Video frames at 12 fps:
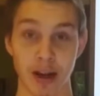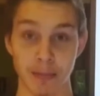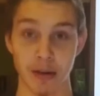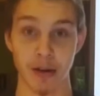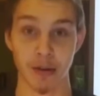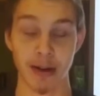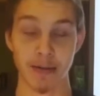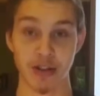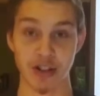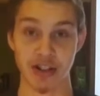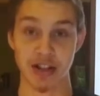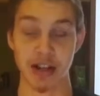not bothering anyone,
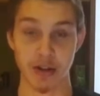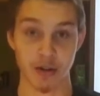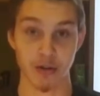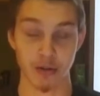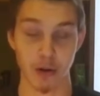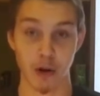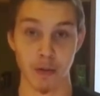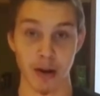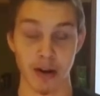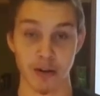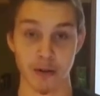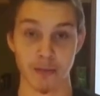just in your own home,
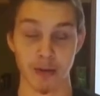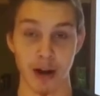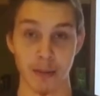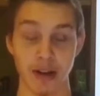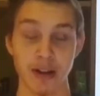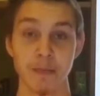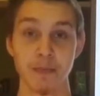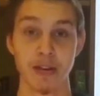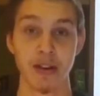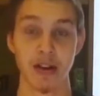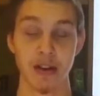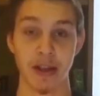on your own property,
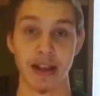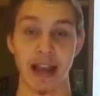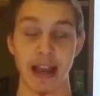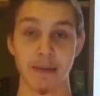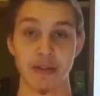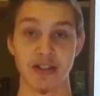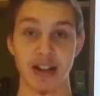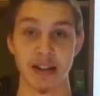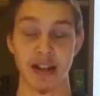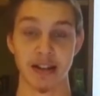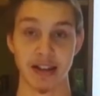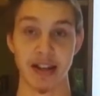they can't understand
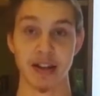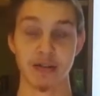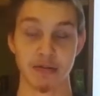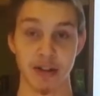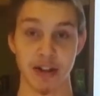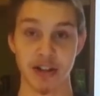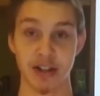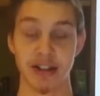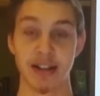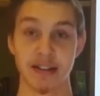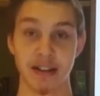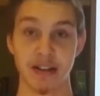that. The Hindus want to shut
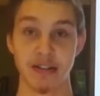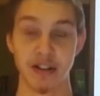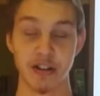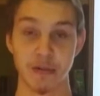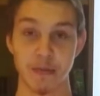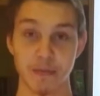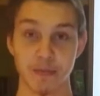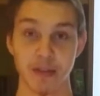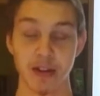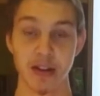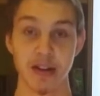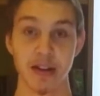that down too.
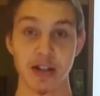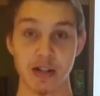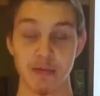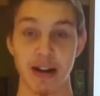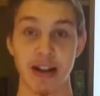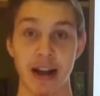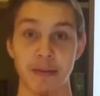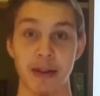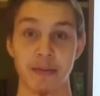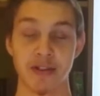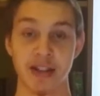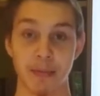This is why you have to
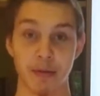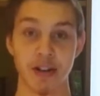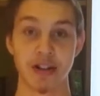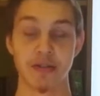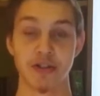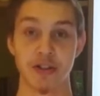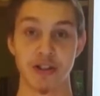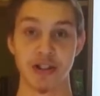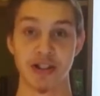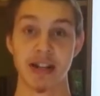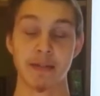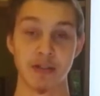have a separation of church and
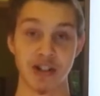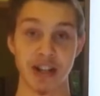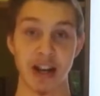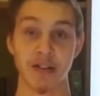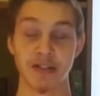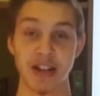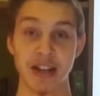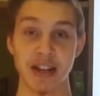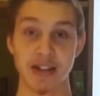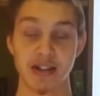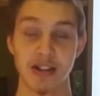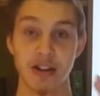state, which
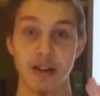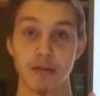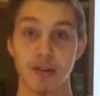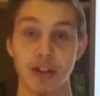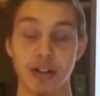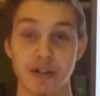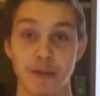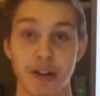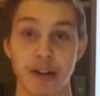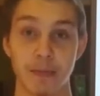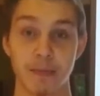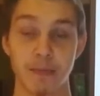guarantees religious
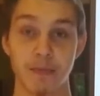freedom.